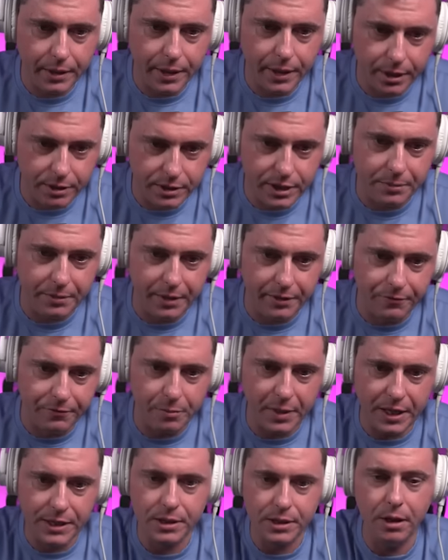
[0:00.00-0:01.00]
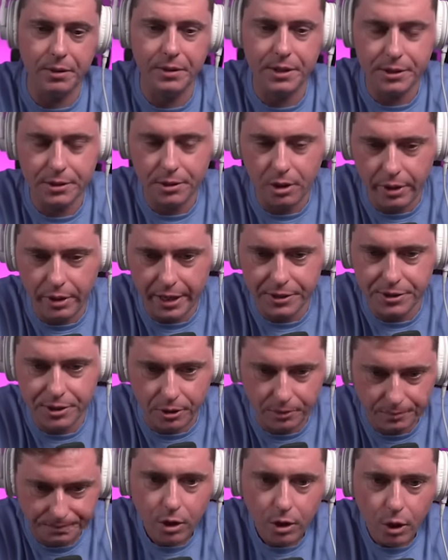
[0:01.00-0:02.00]
Here's some information on this. Okay.
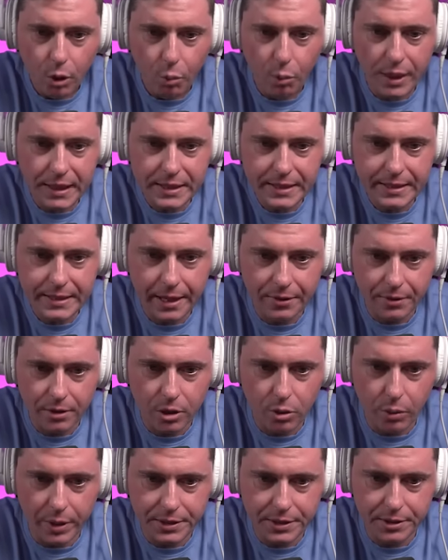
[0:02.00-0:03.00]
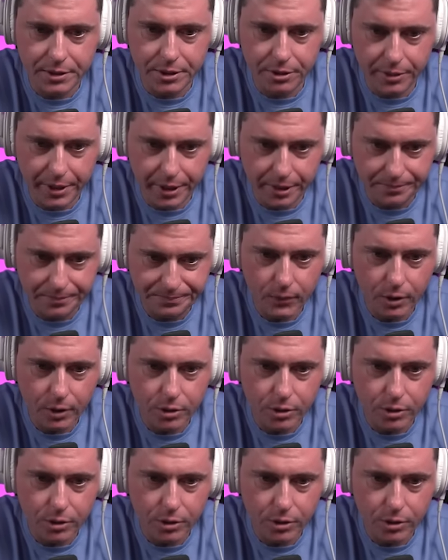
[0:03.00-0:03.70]
So what is Tether going to do here?